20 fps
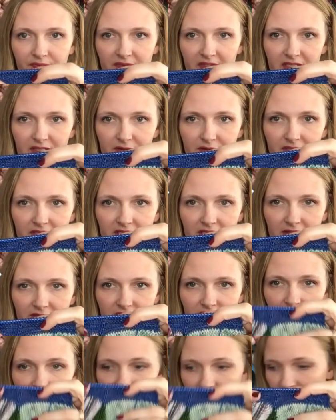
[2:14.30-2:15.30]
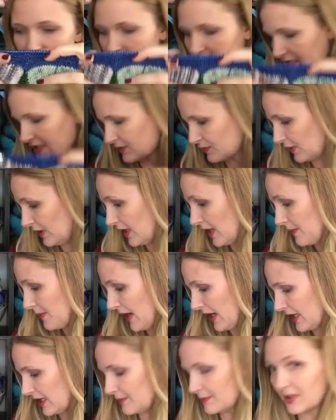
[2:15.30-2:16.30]
This is the 17th. So that's where I'm
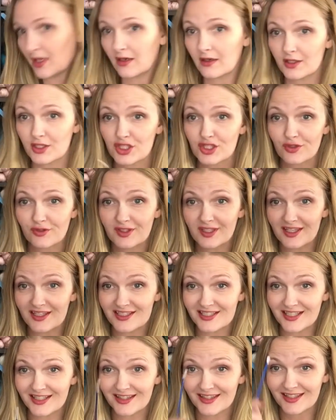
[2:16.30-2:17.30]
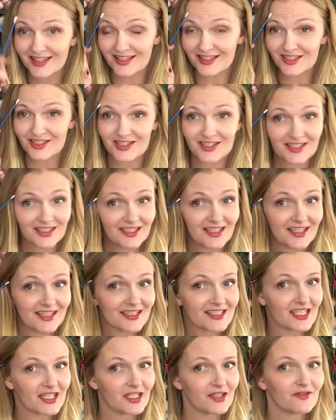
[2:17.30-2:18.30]
at. I'm not going to show the 18th yet, just in
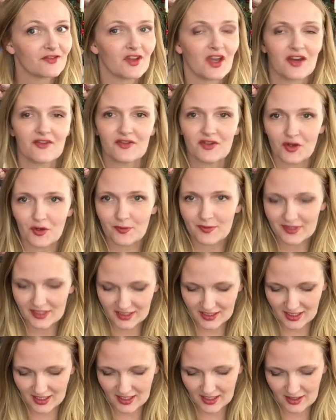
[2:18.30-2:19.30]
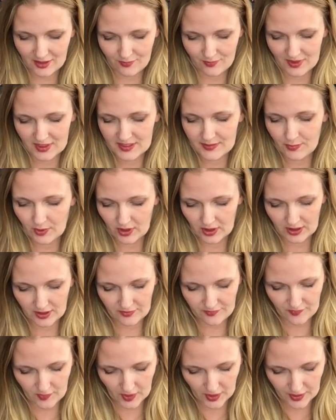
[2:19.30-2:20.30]
case any of you haven't opened it yet. I don't want to spoil it
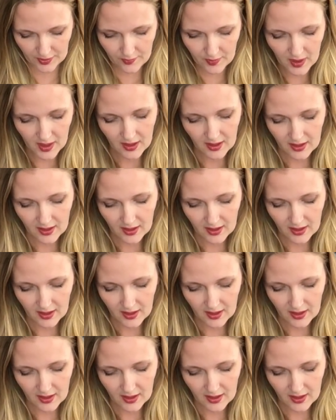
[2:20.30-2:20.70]
for you.